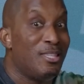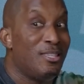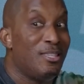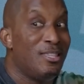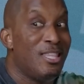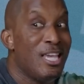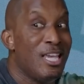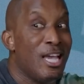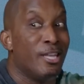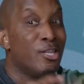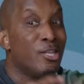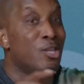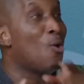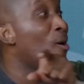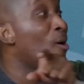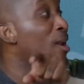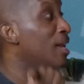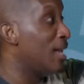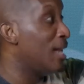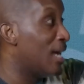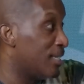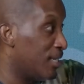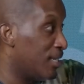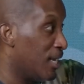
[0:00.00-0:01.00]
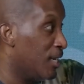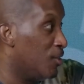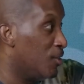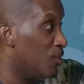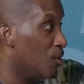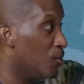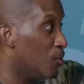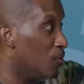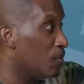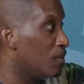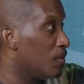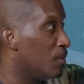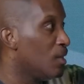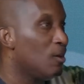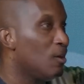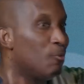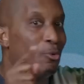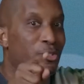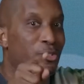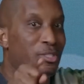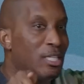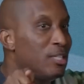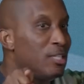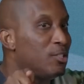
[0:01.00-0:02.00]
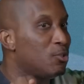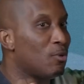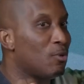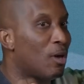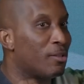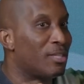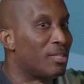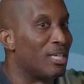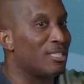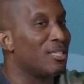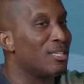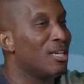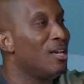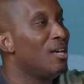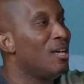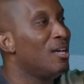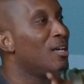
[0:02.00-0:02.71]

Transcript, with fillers: The anointing that's in you will teach you all things.